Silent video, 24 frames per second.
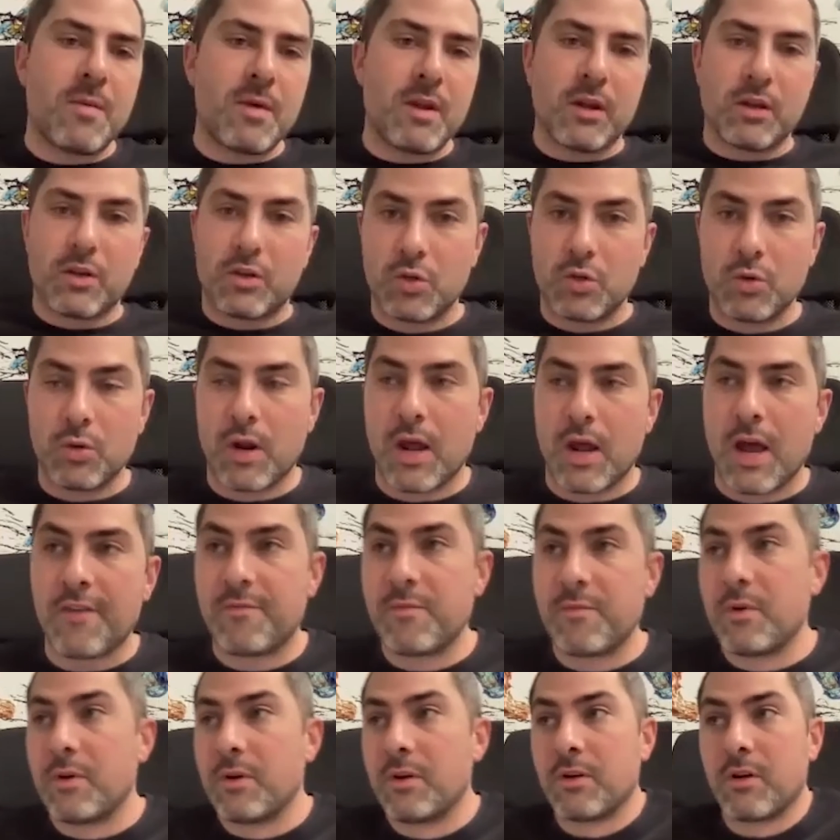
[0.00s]
I mean, a
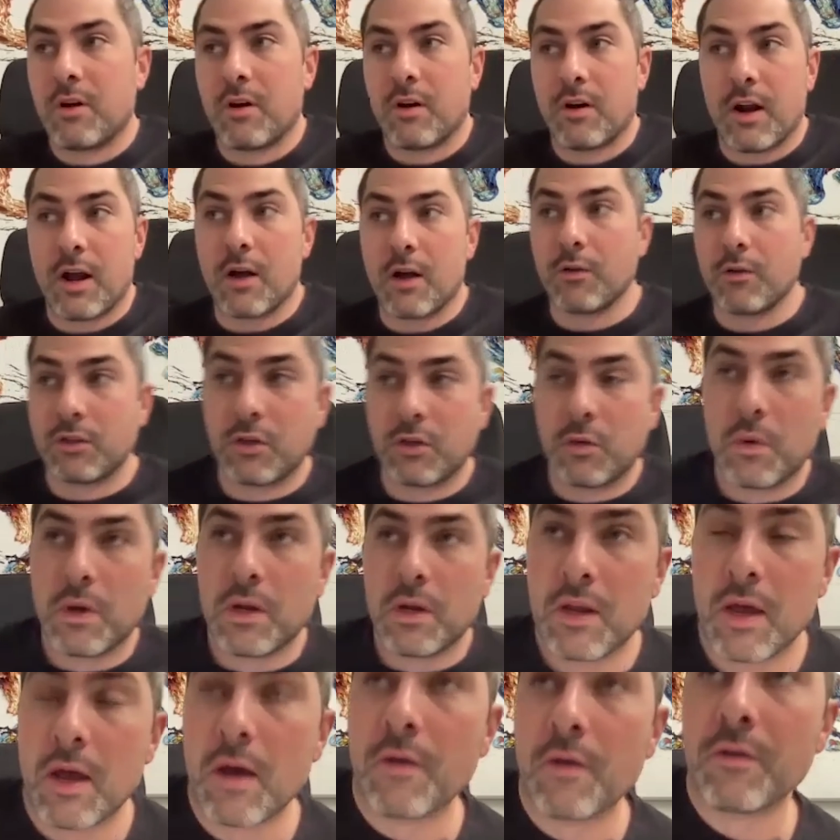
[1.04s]
$2.5 million house
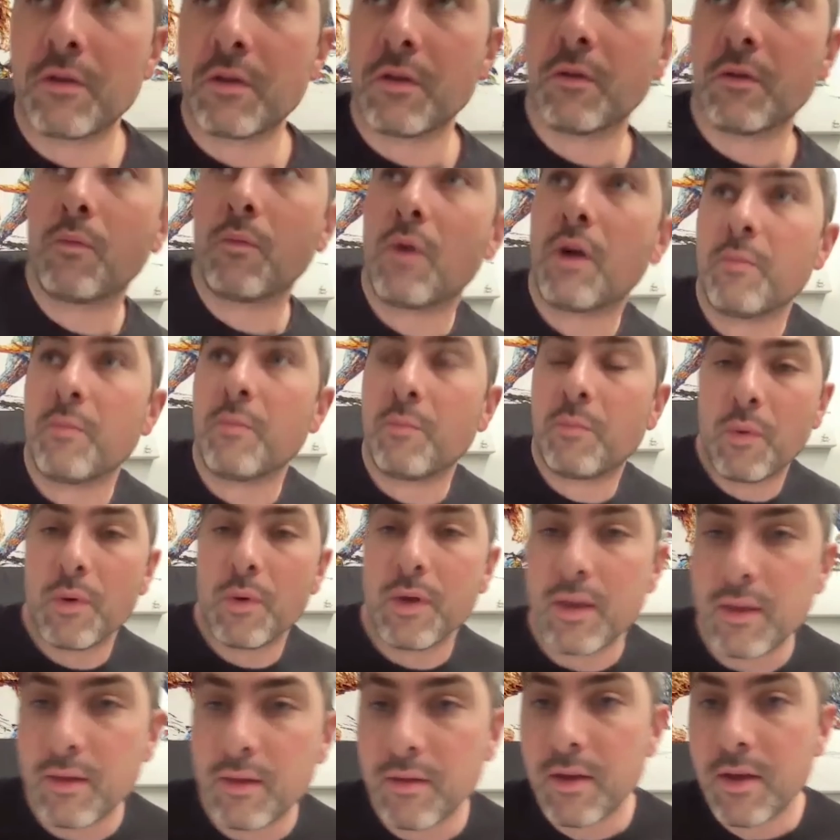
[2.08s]
going down to
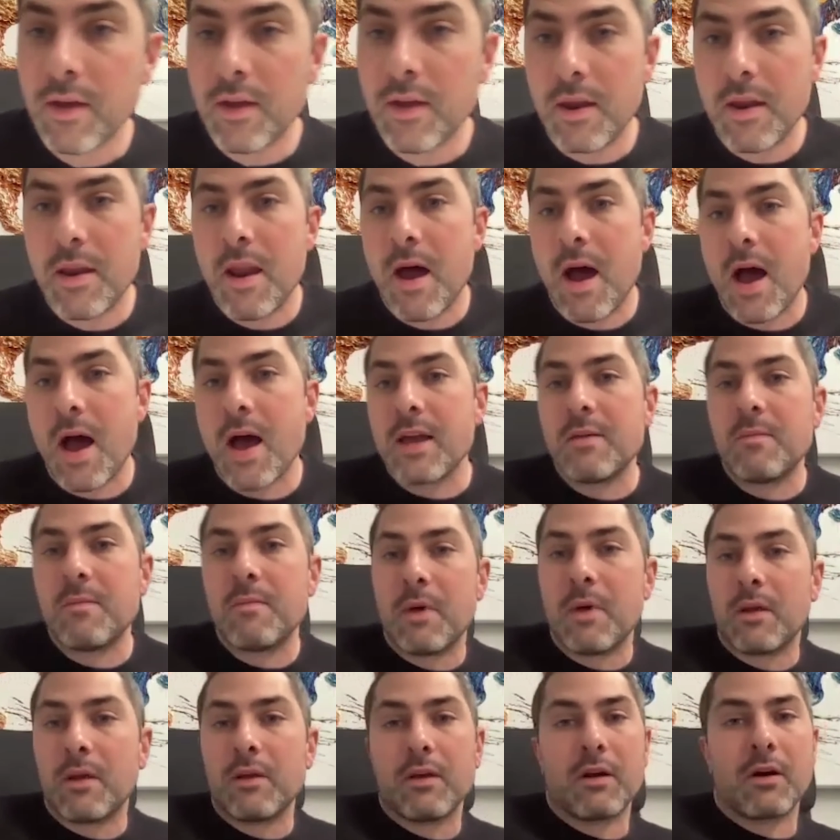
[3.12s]
1.9
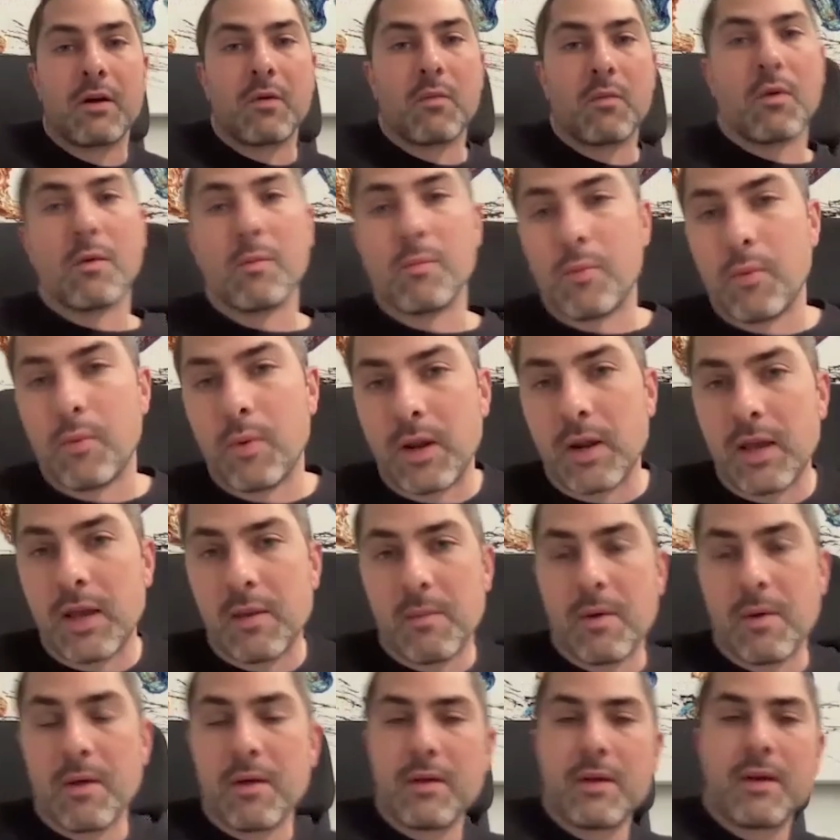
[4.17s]
million or
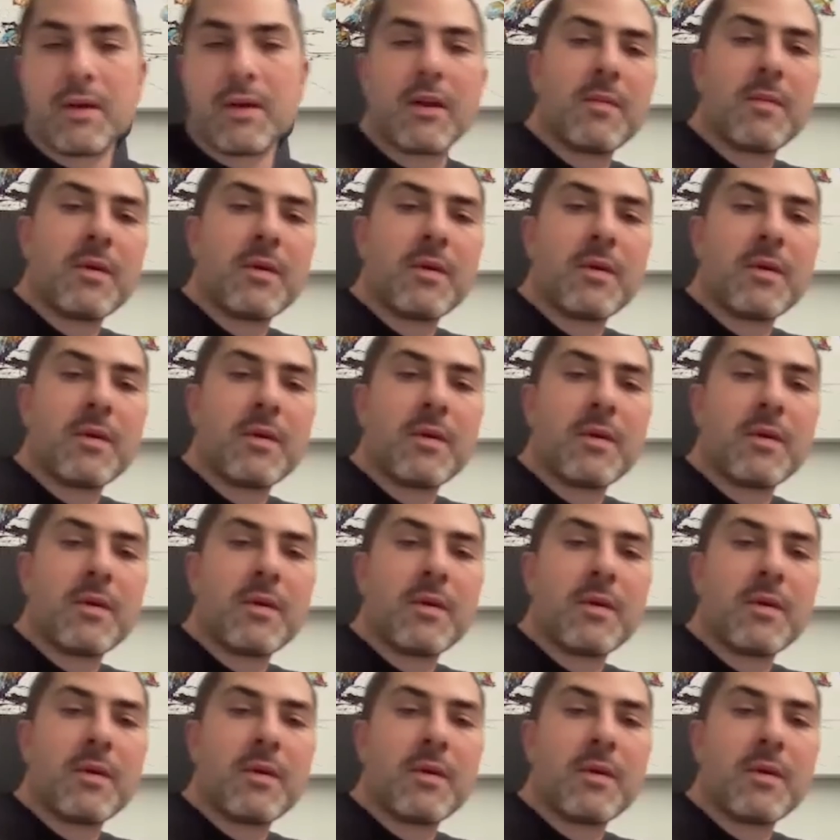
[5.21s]
1.8 million.